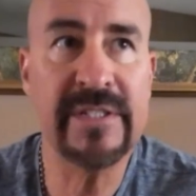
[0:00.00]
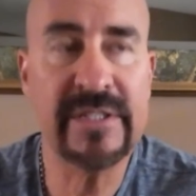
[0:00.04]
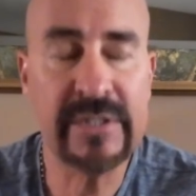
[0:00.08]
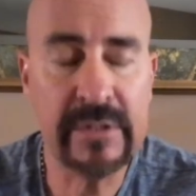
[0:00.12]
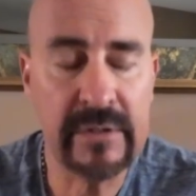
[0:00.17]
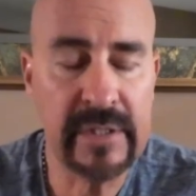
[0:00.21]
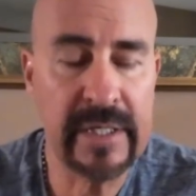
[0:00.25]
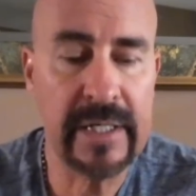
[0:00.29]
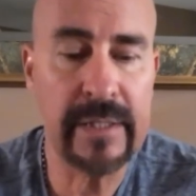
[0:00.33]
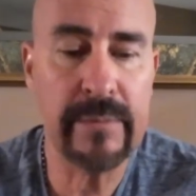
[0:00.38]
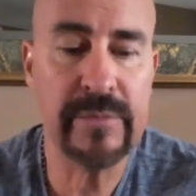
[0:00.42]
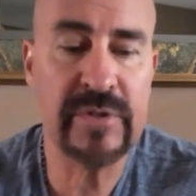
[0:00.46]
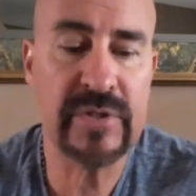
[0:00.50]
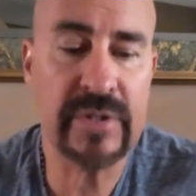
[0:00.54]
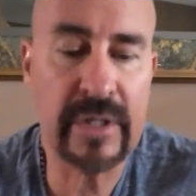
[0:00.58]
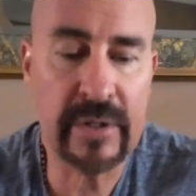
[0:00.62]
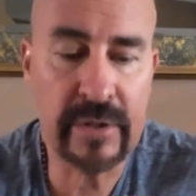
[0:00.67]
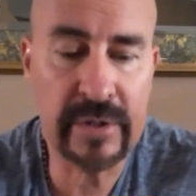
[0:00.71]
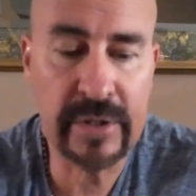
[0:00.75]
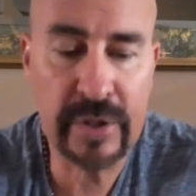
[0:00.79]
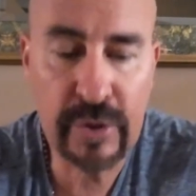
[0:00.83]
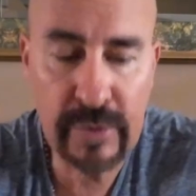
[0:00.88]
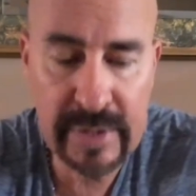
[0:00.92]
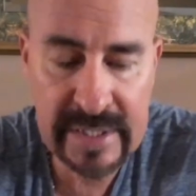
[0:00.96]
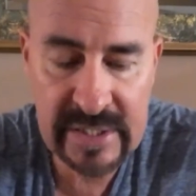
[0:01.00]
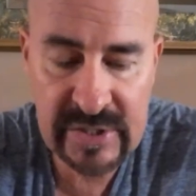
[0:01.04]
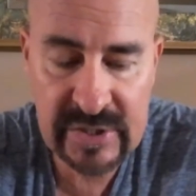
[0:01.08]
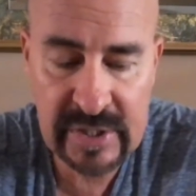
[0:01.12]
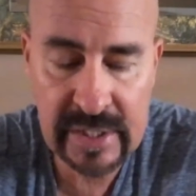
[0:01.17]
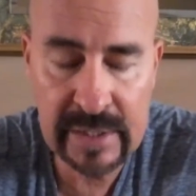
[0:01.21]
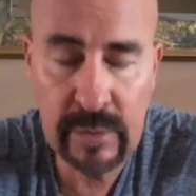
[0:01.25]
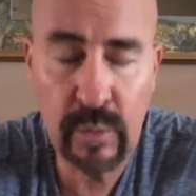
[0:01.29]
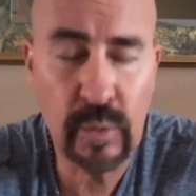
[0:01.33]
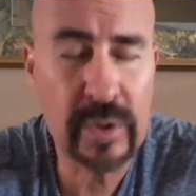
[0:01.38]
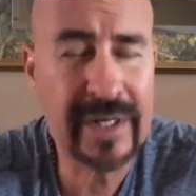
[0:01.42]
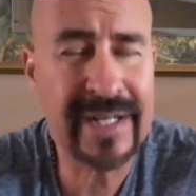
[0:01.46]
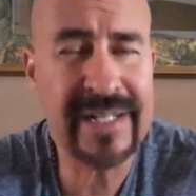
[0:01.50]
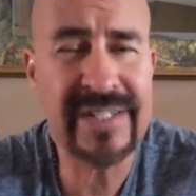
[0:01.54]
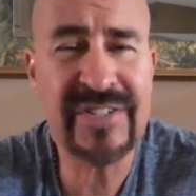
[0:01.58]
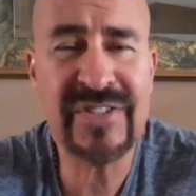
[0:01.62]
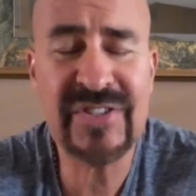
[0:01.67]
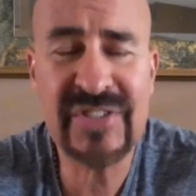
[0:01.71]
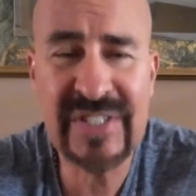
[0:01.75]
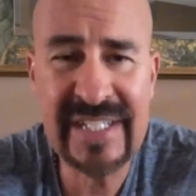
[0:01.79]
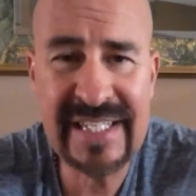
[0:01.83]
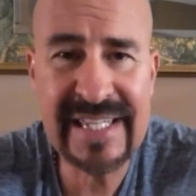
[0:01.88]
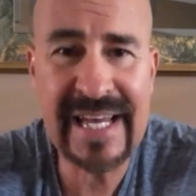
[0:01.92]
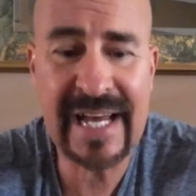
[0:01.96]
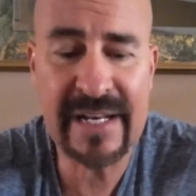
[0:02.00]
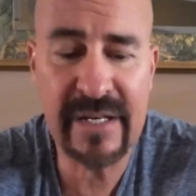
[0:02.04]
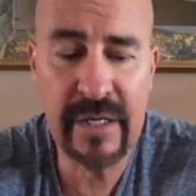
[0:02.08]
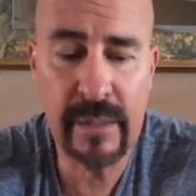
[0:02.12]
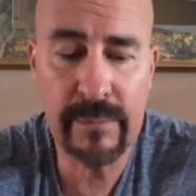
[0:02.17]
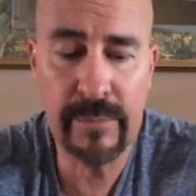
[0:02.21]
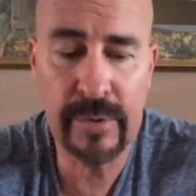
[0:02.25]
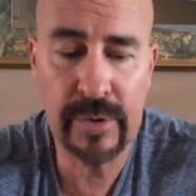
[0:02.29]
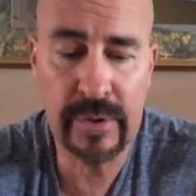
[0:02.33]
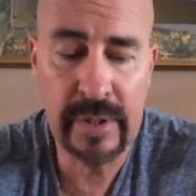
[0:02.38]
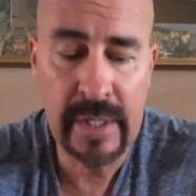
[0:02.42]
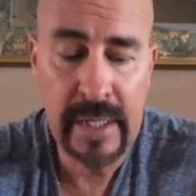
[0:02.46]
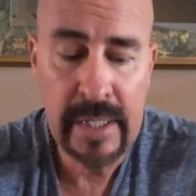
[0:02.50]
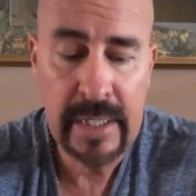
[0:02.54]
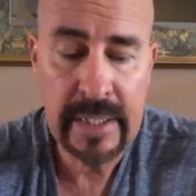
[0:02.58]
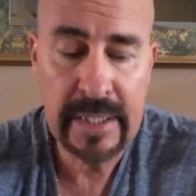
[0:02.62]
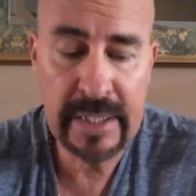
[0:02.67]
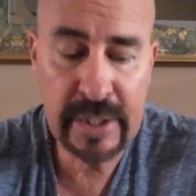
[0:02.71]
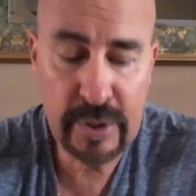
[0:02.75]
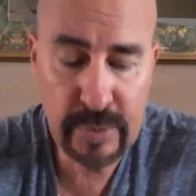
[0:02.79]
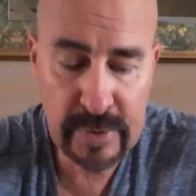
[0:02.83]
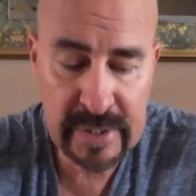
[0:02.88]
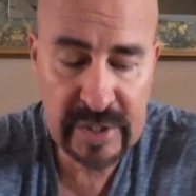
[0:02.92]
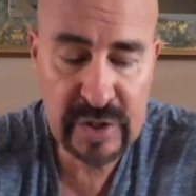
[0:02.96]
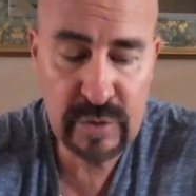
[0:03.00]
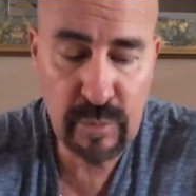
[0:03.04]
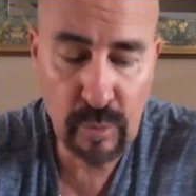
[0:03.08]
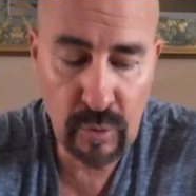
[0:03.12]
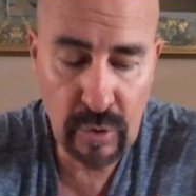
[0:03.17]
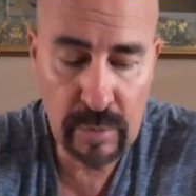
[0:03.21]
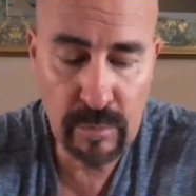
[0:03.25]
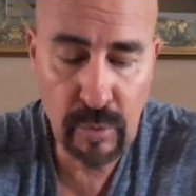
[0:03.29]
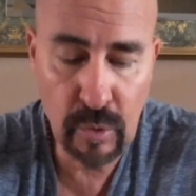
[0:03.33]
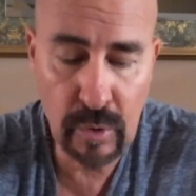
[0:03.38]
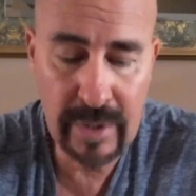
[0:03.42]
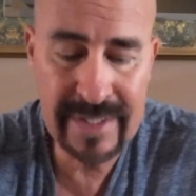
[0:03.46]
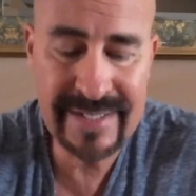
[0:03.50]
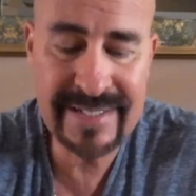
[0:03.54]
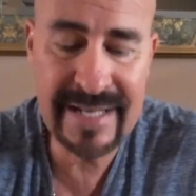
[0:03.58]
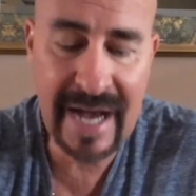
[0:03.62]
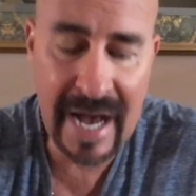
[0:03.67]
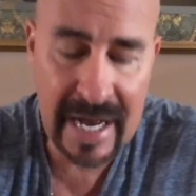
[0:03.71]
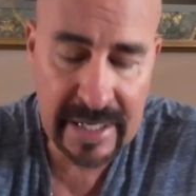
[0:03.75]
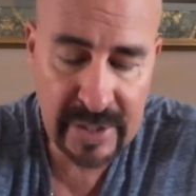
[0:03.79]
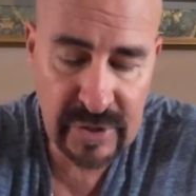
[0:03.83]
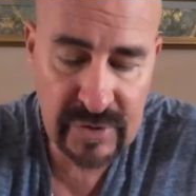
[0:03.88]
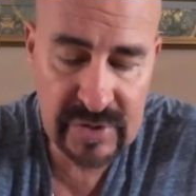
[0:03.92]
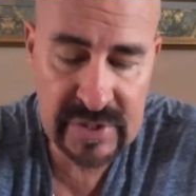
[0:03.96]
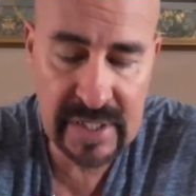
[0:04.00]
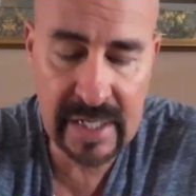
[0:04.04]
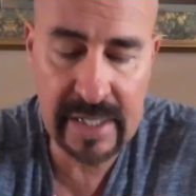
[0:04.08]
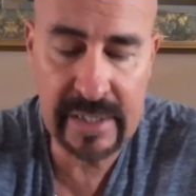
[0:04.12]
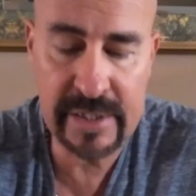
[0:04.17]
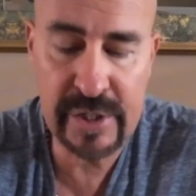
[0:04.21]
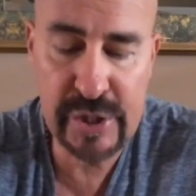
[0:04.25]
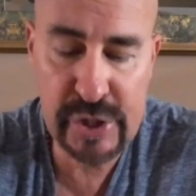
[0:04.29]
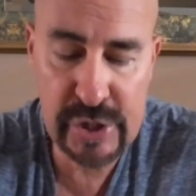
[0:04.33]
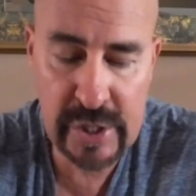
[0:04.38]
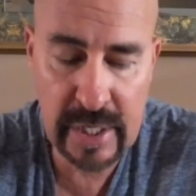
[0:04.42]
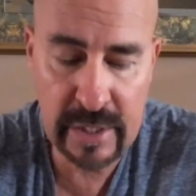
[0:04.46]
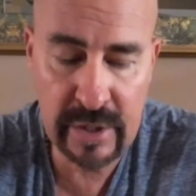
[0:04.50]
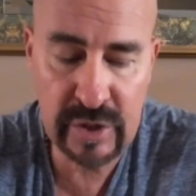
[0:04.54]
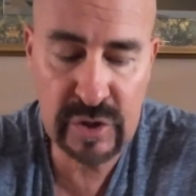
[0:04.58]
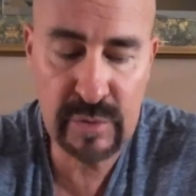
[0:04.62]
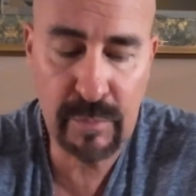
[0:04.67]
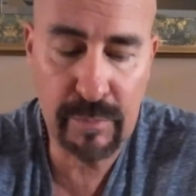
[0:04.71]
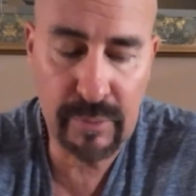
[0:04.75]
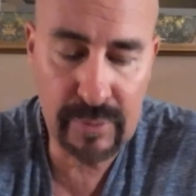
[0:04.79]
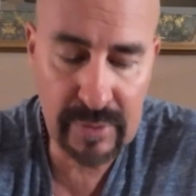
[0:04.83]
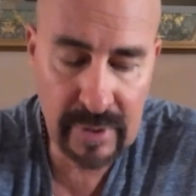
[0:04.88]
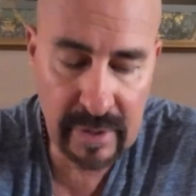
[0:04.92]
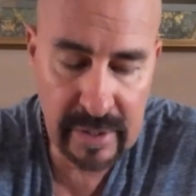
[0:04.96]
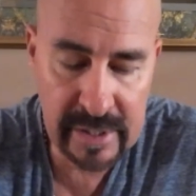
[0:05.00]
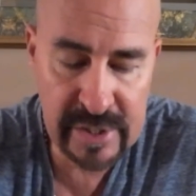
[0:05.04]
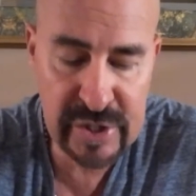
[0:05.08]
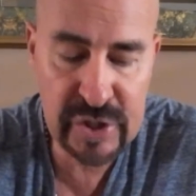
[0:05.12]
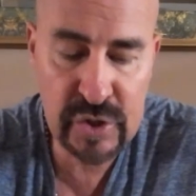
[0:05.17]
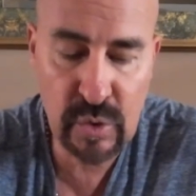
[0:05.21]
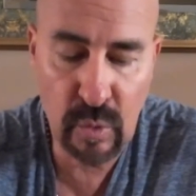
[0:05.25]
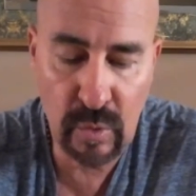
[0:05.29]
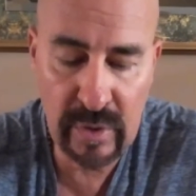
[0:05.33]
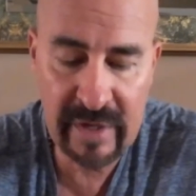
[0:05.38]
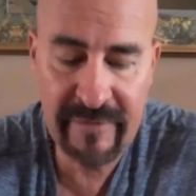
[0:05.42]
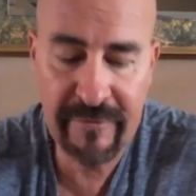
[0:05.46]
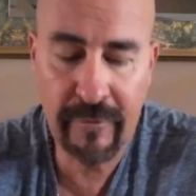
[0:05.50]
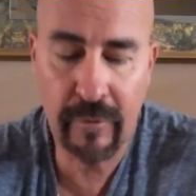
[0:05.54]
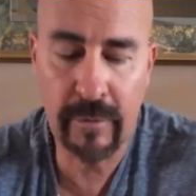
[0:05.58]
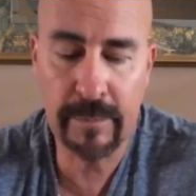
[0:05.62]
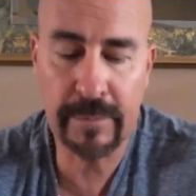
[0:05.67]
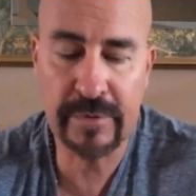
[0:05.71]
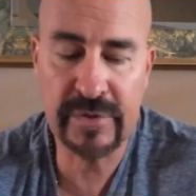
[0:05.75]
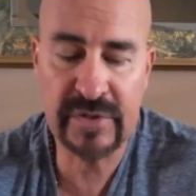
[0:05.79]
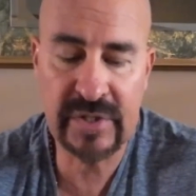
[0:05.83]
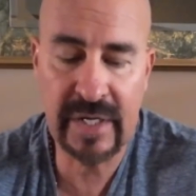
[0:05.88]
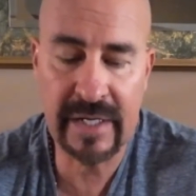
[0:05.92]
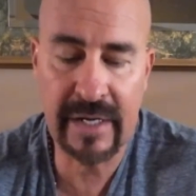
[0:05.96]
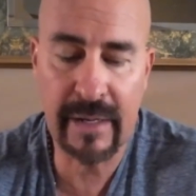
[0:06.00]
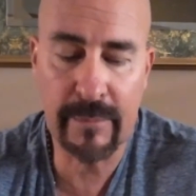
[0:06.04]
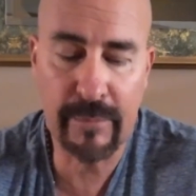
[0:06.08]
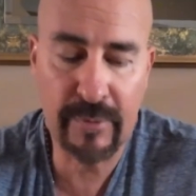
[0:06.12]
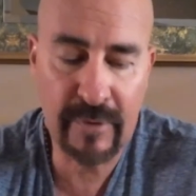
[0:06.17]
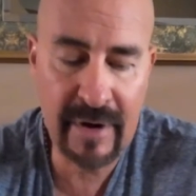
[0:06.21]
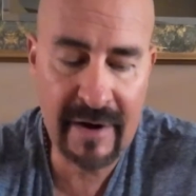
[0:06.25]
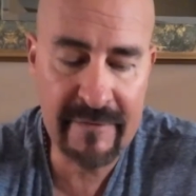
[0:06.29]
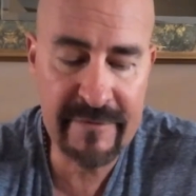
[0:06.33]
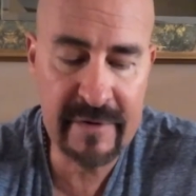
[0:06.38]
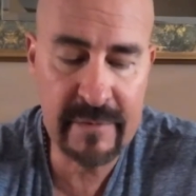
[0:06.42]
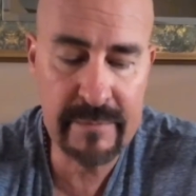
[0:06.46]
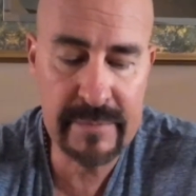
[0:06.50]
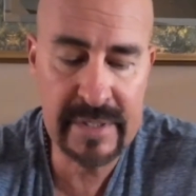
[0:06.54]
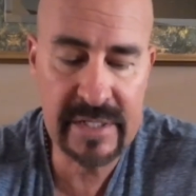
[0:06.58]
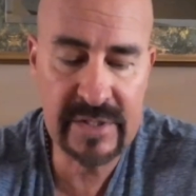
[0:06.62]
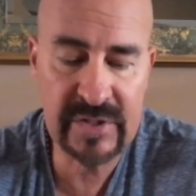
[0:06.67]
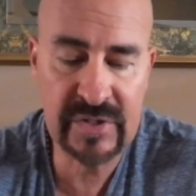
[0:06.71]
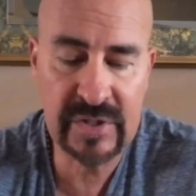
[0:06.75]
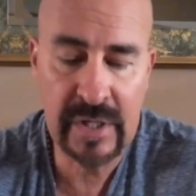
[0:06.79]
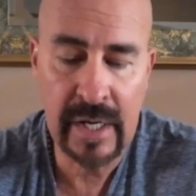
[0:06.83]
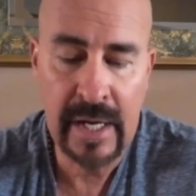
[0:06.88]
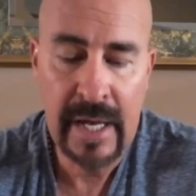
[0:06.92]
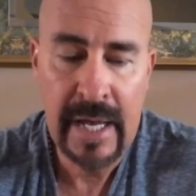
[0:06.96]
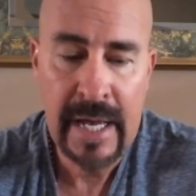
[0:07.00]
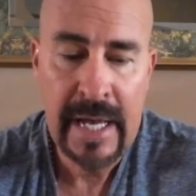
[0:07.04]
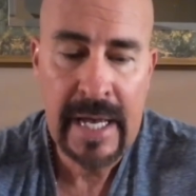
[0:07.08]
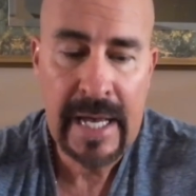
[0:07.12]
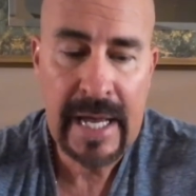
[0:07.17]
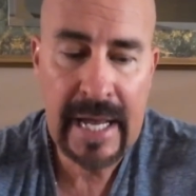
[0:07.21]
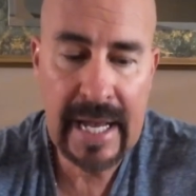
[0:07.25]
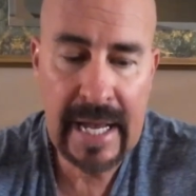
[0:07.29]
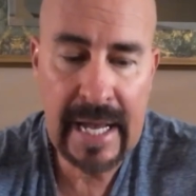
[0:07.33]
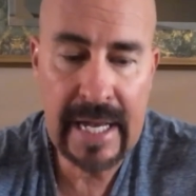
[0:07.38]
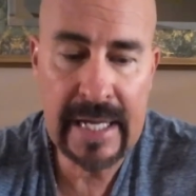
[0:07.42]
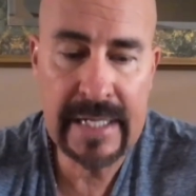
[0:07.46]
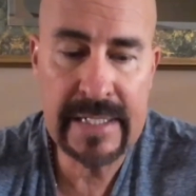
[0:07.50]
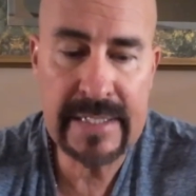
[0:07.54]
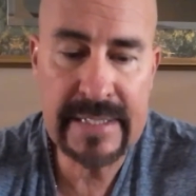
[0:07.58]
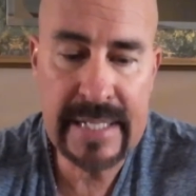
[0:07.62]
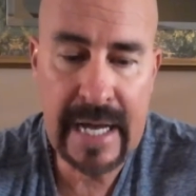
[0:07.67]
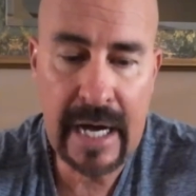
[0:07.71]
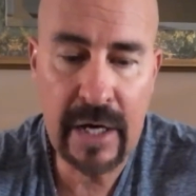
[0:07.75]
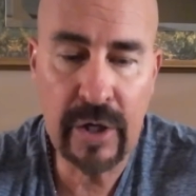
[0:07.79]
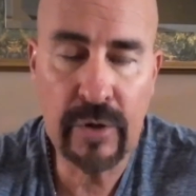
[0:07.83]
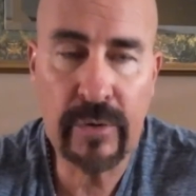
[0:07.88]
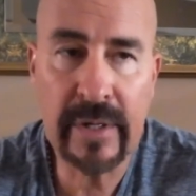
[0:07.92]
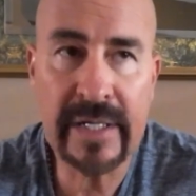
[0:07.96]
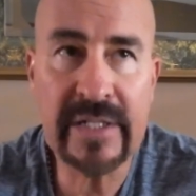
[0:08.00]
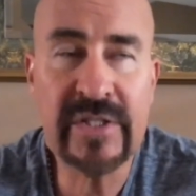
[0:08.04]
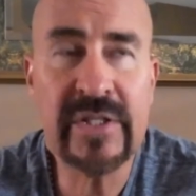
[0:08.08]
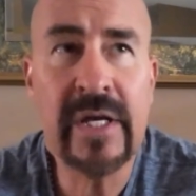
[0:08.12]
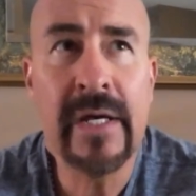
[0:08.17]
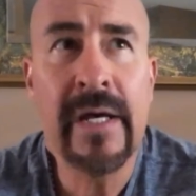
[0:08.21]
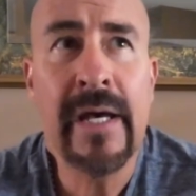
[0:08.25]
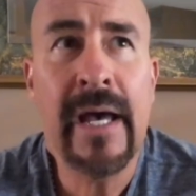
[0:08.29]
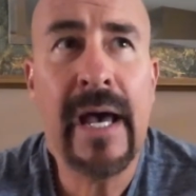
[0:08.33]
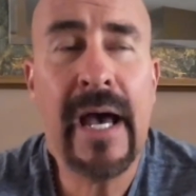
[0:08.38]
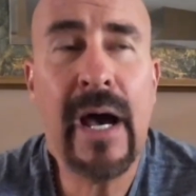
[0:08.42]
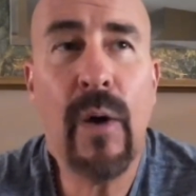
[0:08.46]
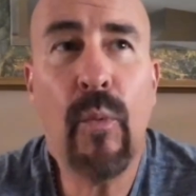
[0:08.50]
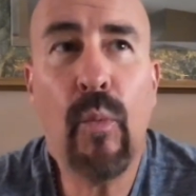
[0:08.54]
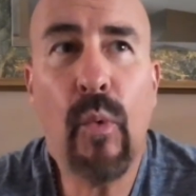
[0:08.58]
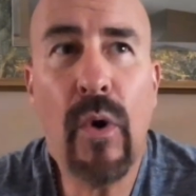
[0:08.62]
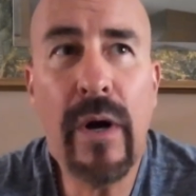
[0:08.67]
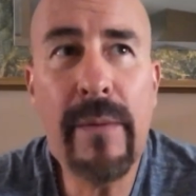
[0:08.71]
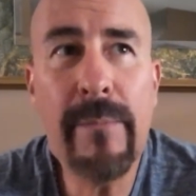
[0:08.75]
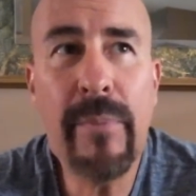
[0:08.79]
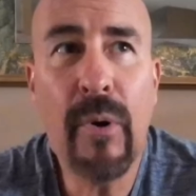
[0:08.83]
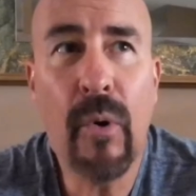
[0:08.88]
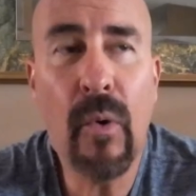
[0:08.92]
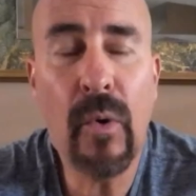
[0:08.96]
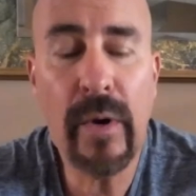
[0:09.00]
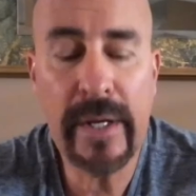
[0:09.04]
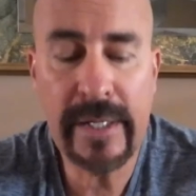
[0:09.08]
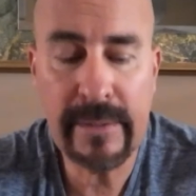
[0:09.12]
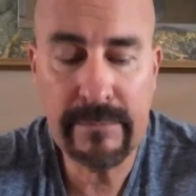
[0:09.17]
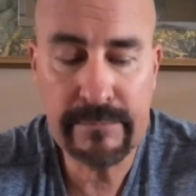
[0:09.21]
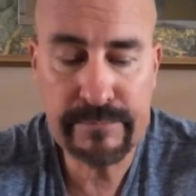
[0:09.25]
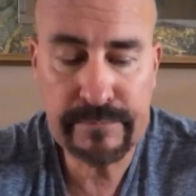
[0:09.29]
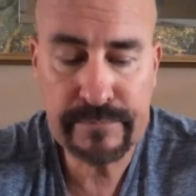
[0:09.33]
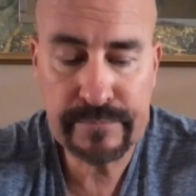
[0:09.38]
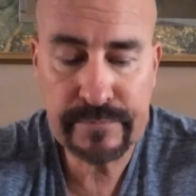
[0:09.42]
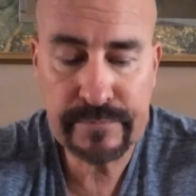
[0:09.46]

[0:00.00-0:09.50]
claims that are increasing. We're going to see that number increase more and more. DocuSign shares plunged 24% on profit miss and downgrades. At one point,